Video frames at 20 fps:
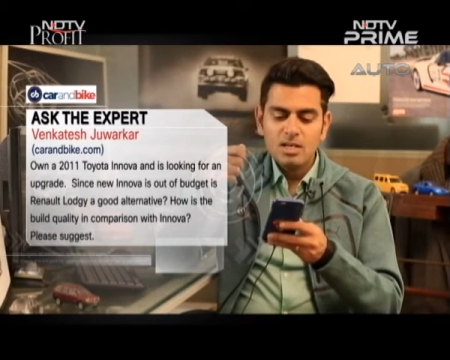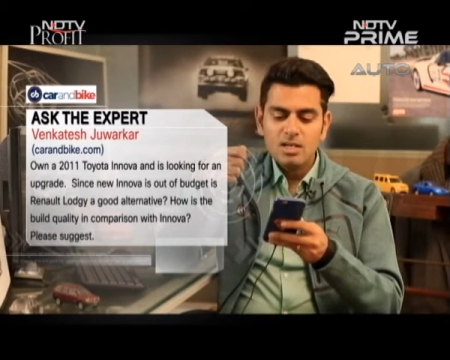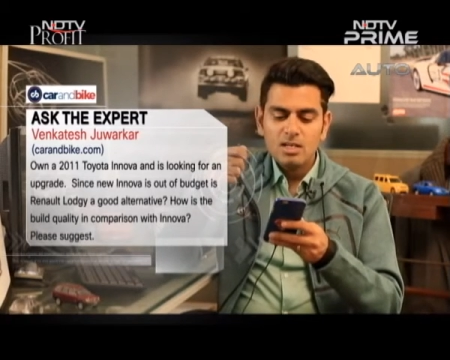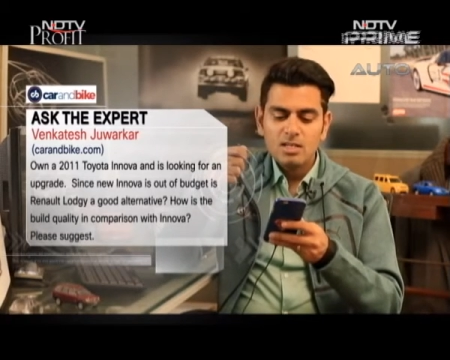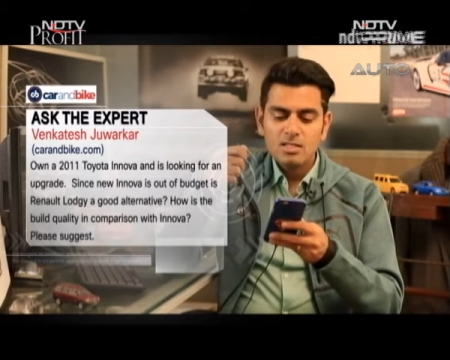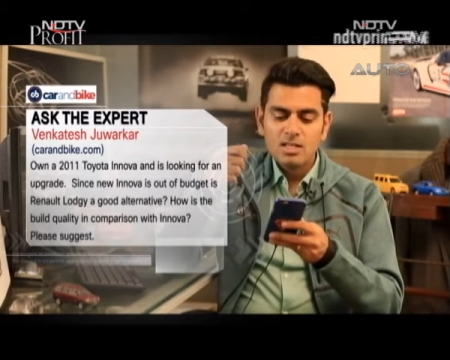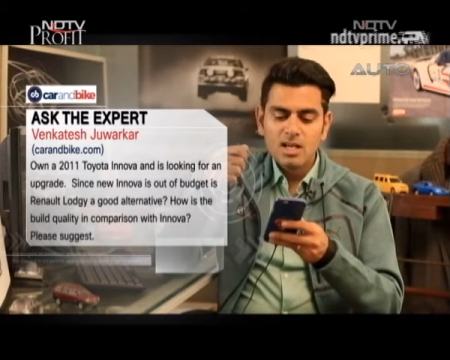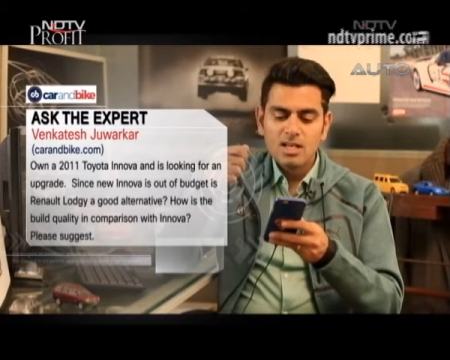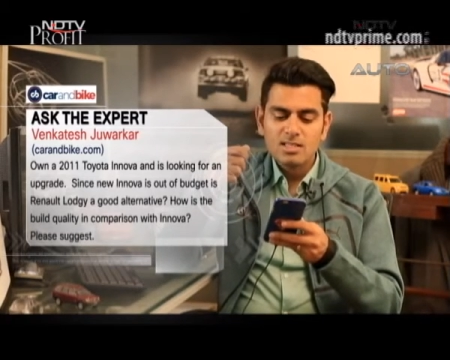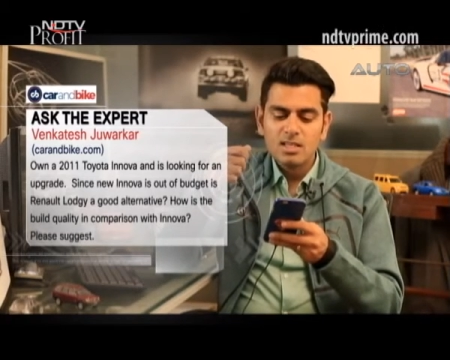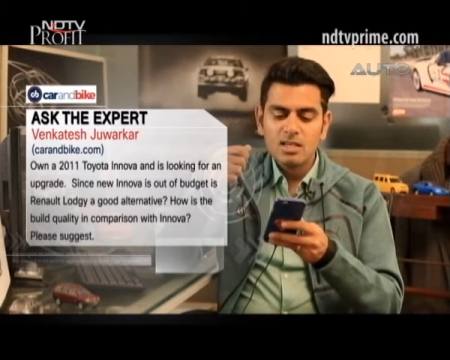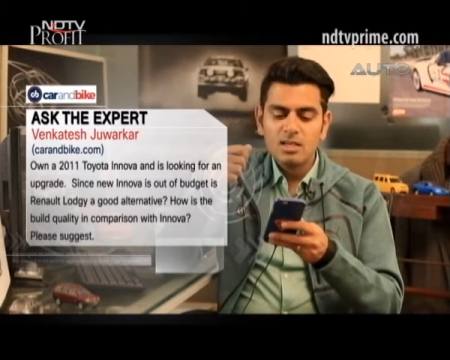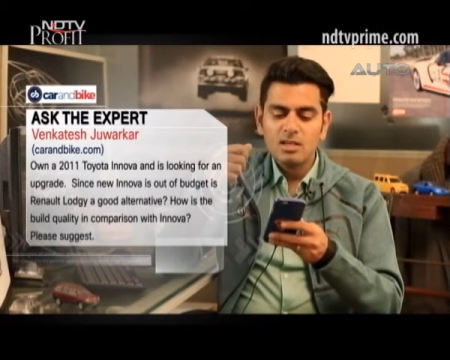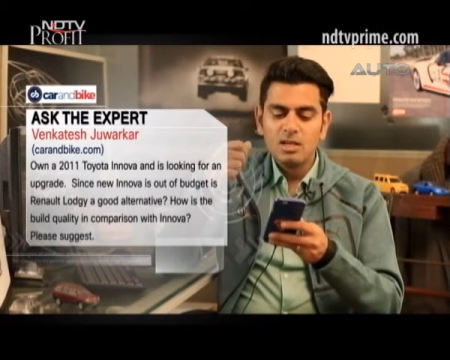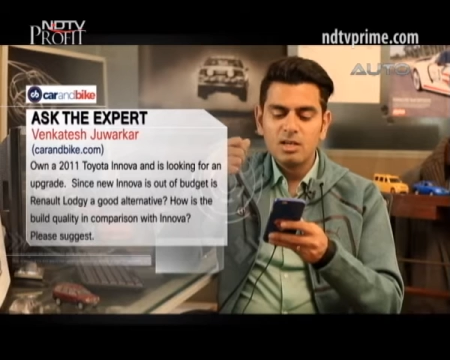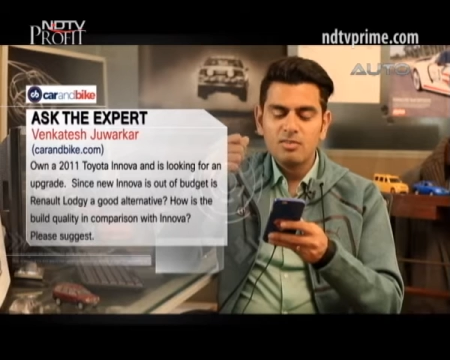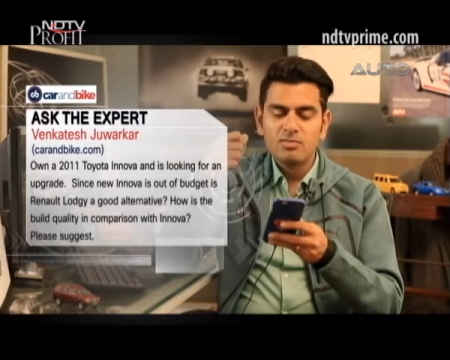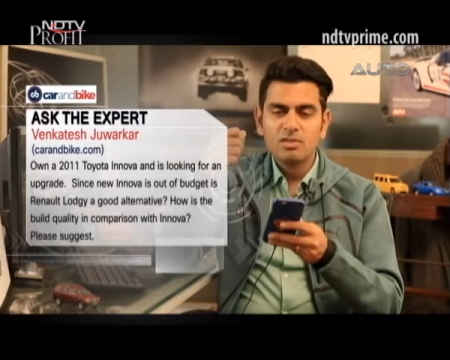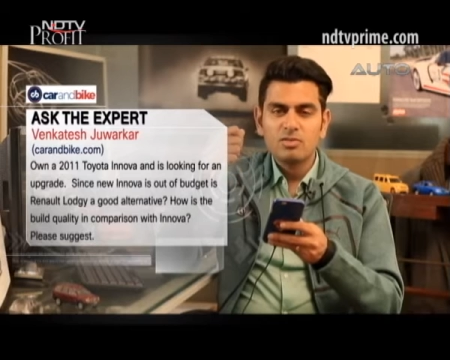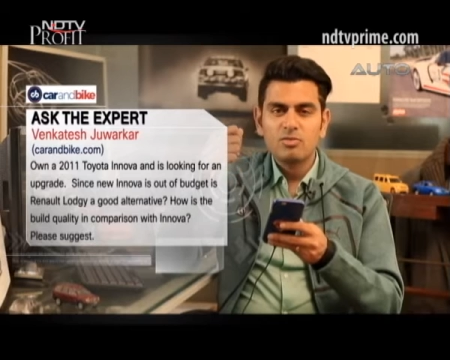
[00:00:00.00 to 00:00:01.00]
he's asking
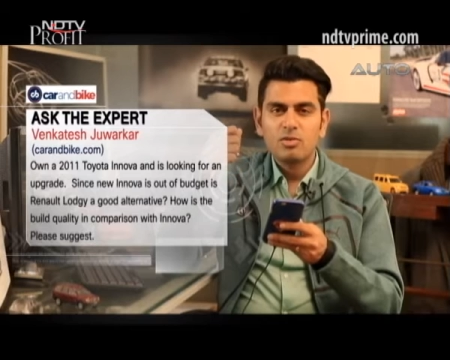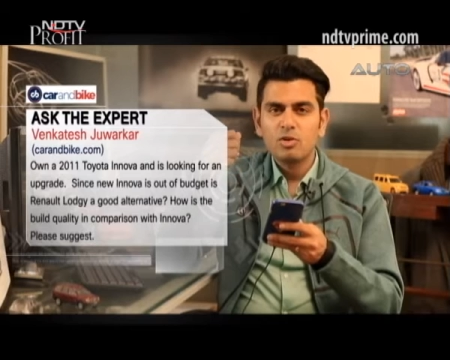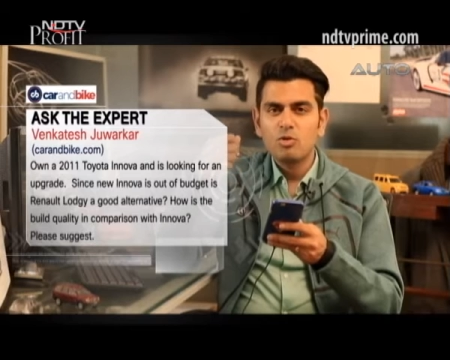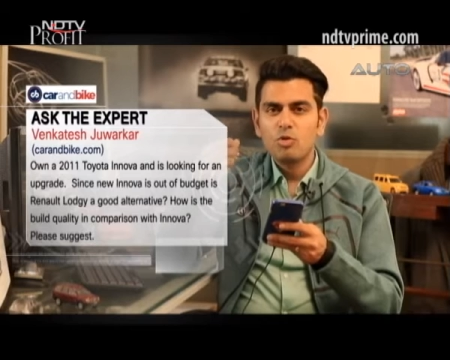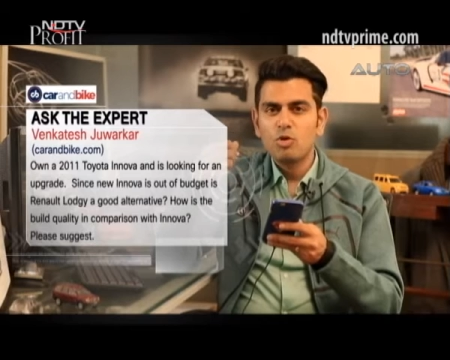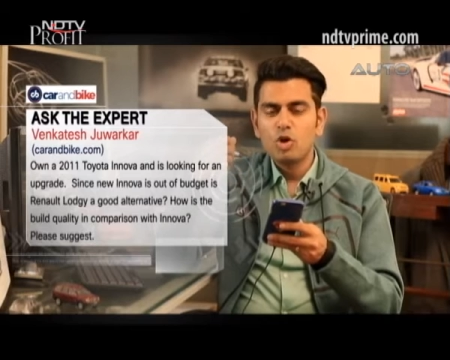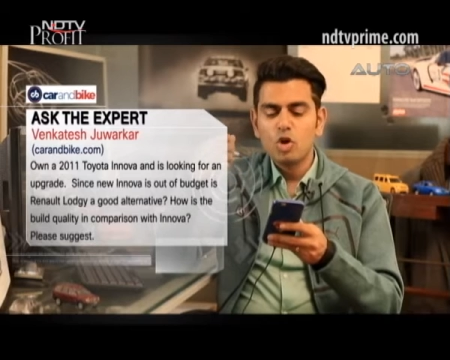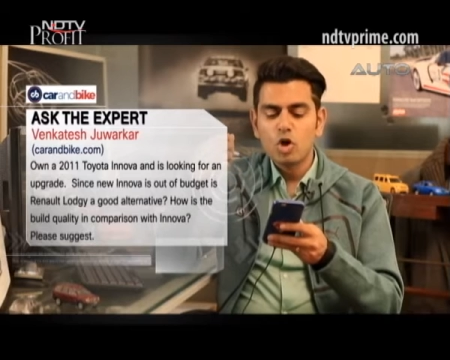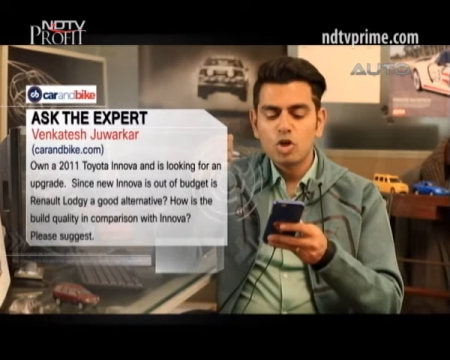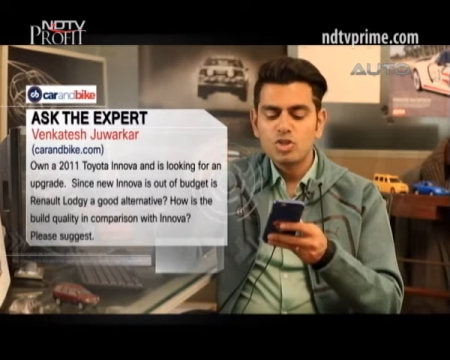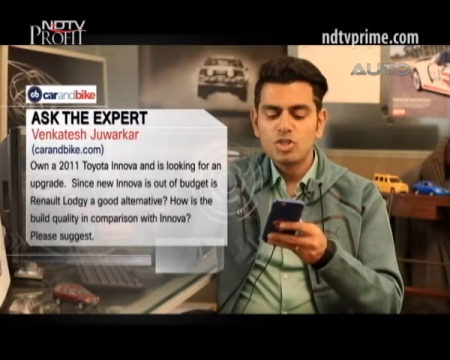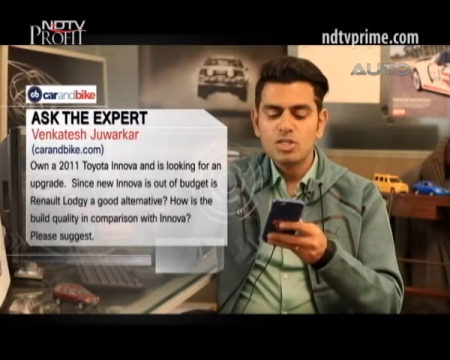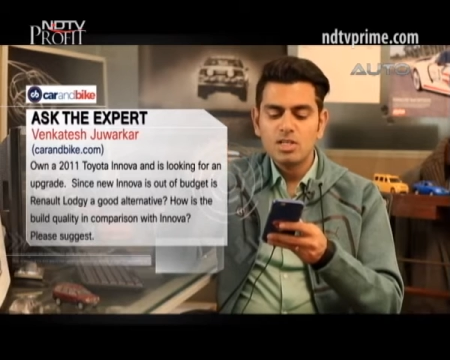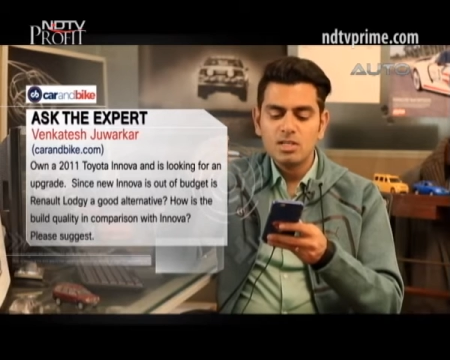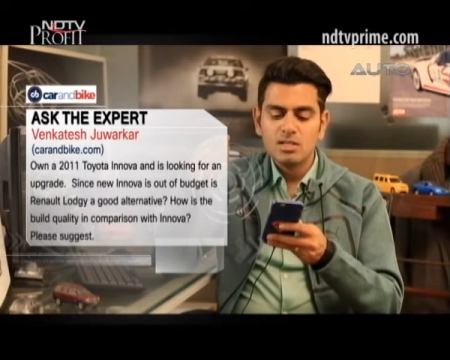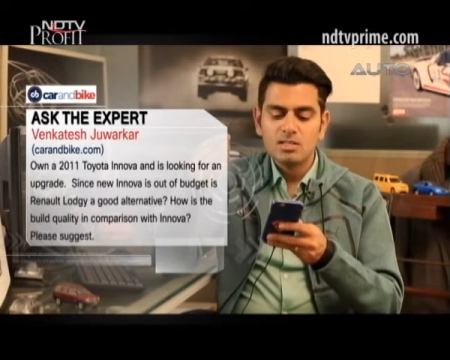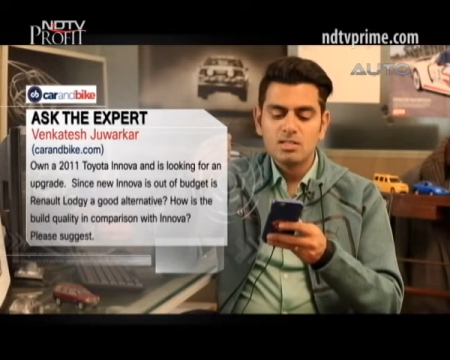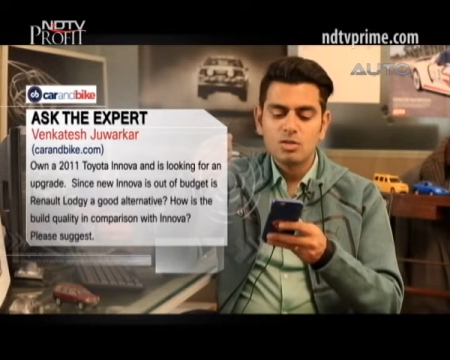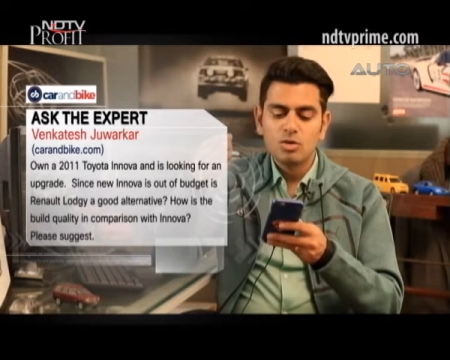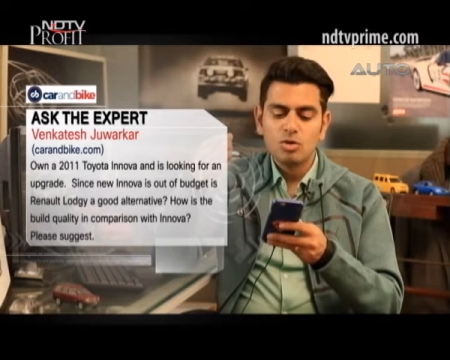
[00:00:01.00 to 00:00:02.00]
if the Renault
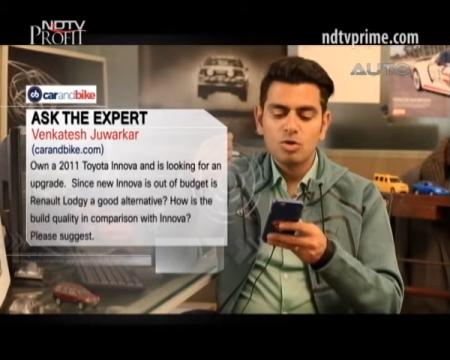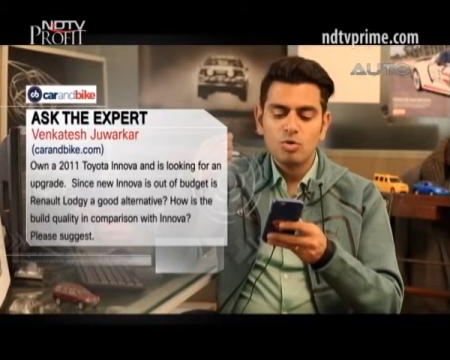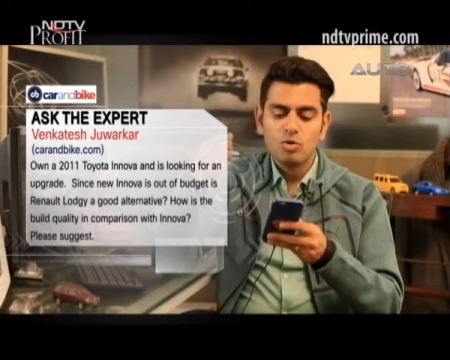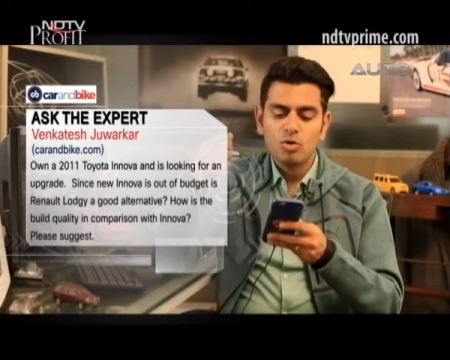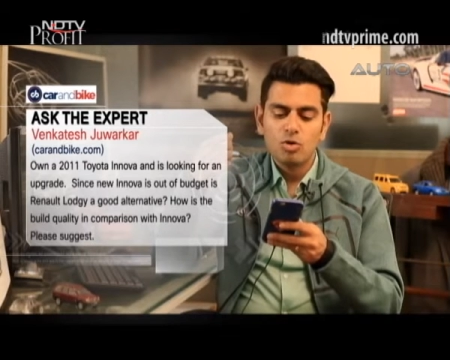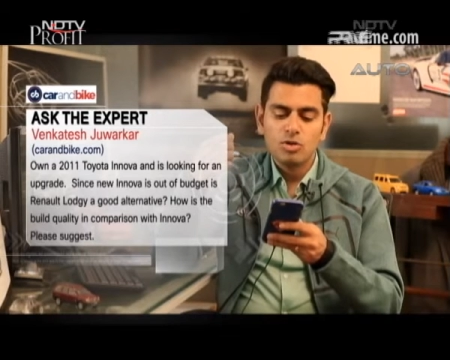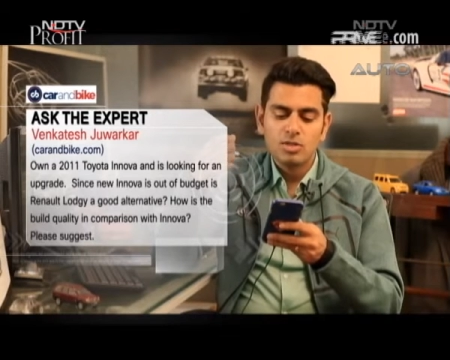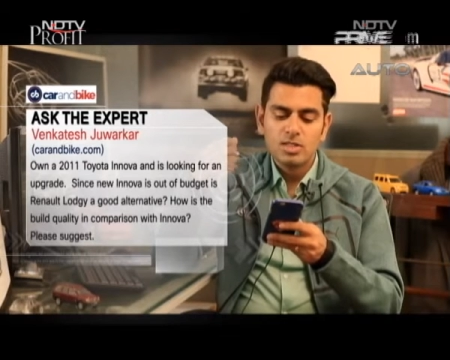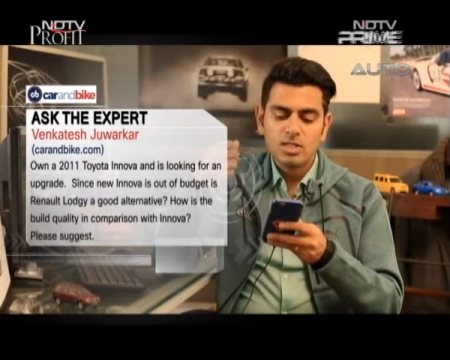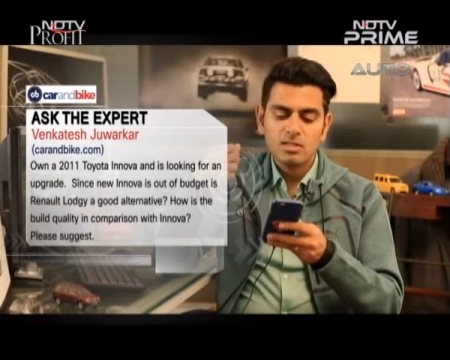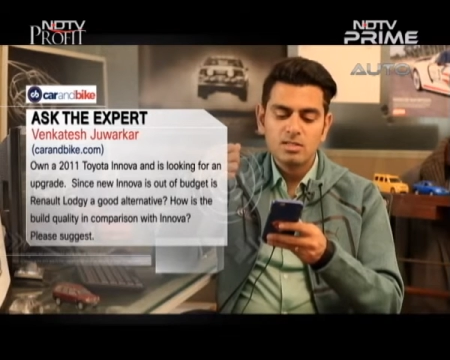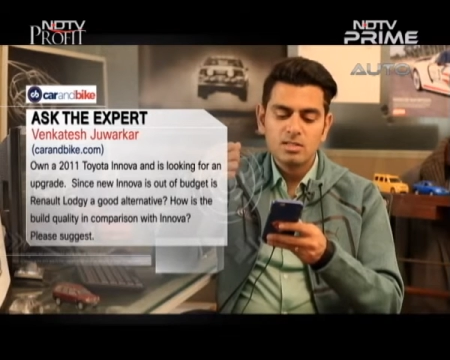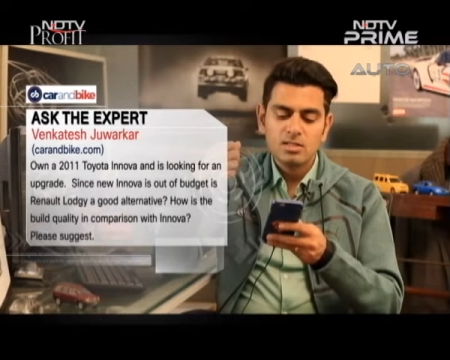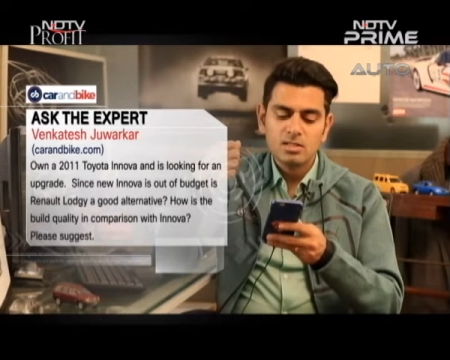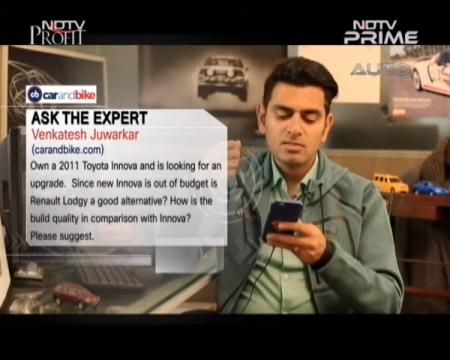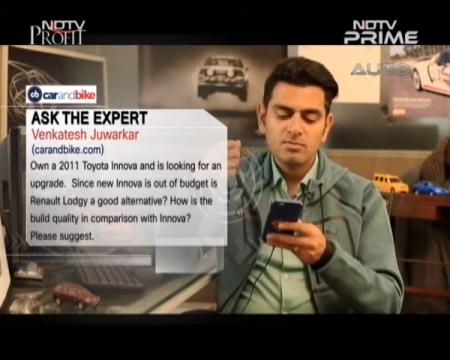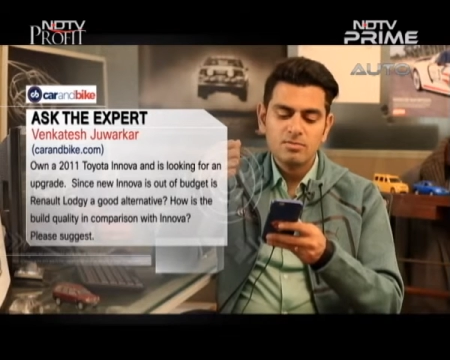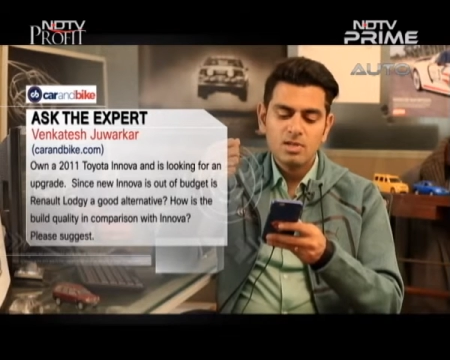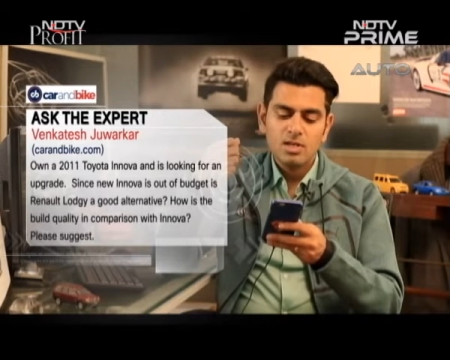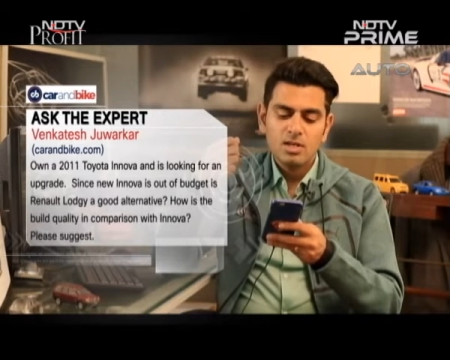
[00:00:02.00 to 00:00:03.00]
Logi is a good
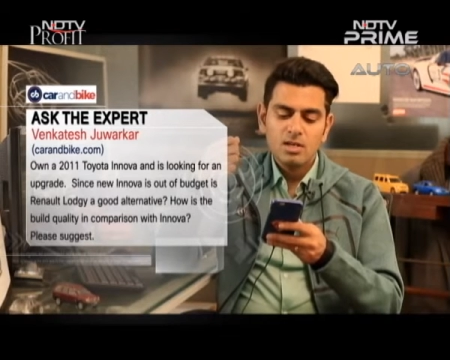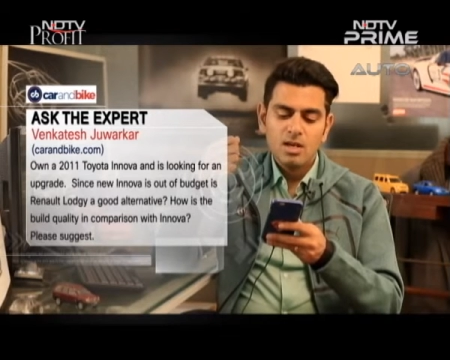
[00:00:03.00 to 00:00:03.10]
alternative